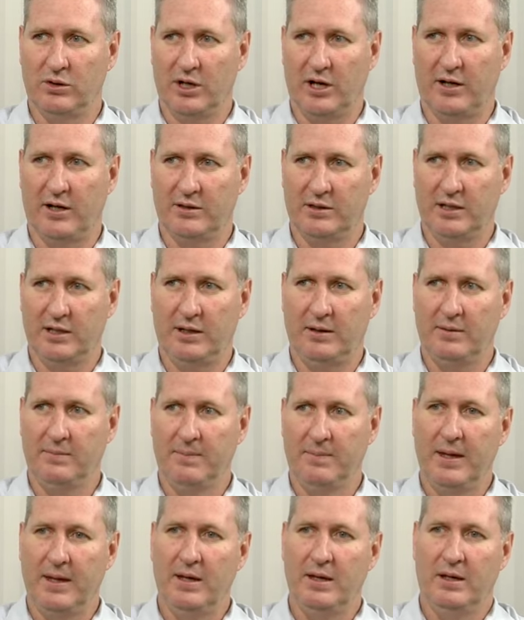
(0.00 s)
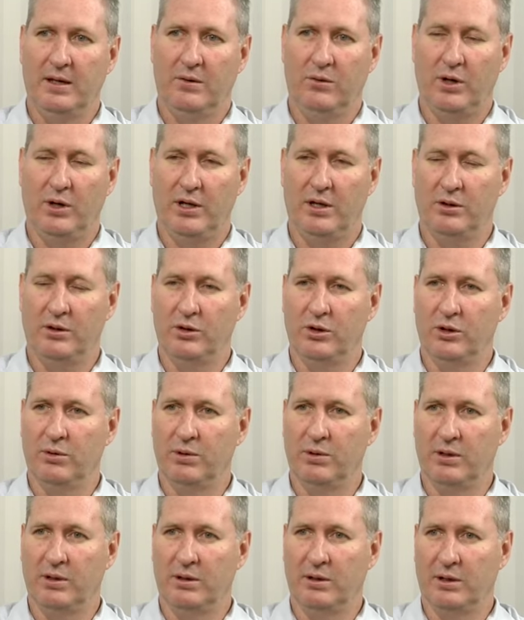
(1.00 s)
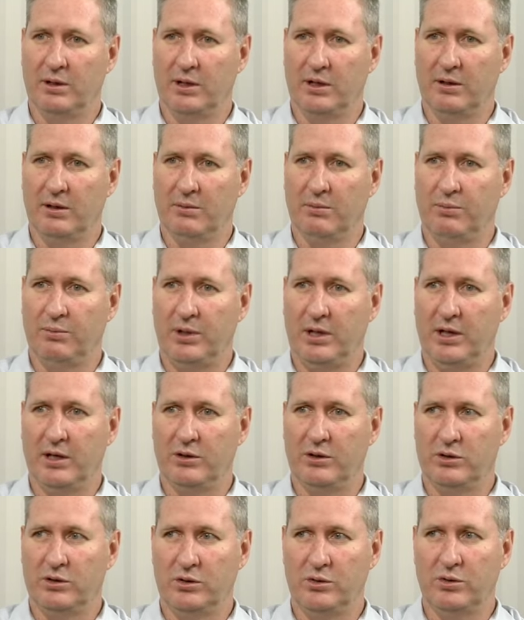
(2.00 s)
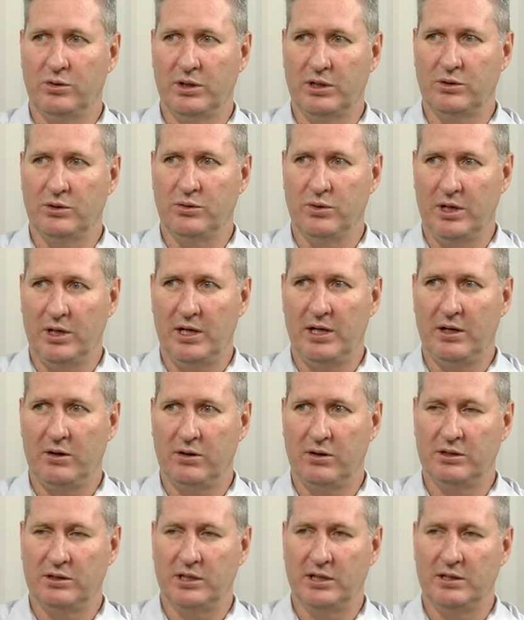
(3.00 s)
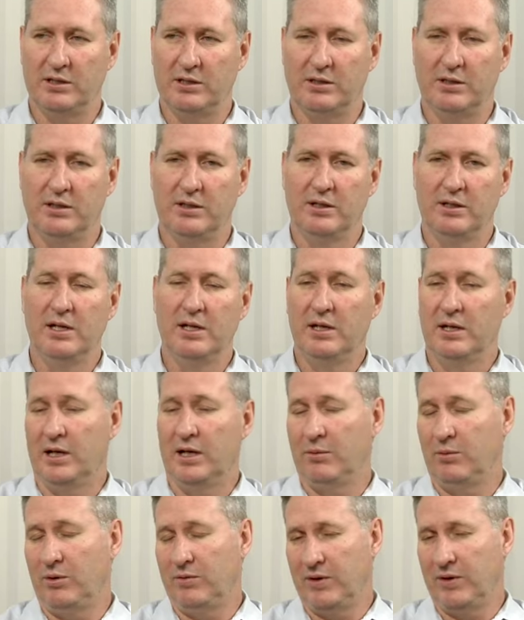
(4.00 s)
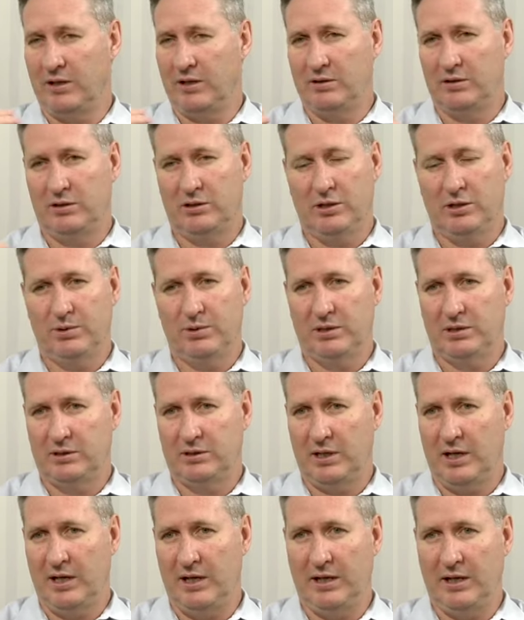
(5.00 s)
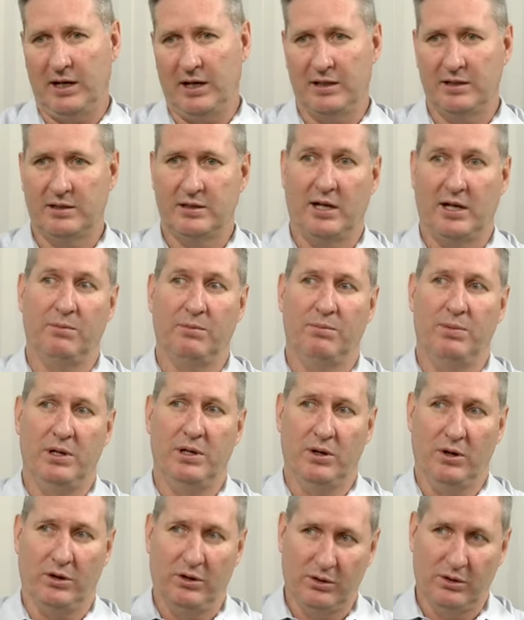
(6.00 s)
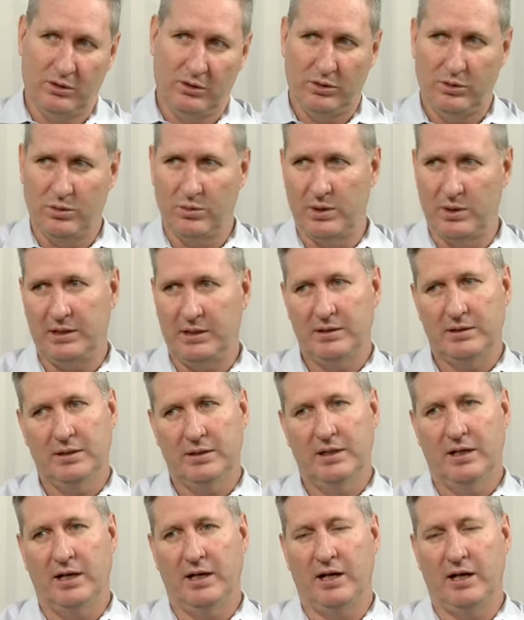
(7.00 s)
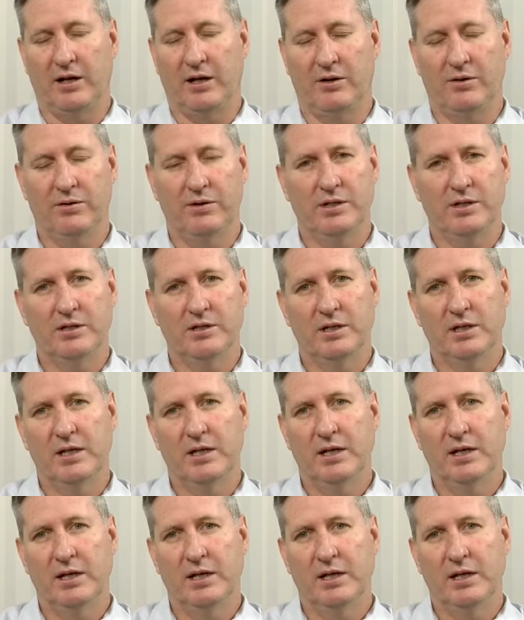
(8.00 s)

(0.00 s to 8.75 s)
Gauteng, where the Durban Pier 2 is really congested, and we've had ships standing outside beyond 2 weeks at anchorage.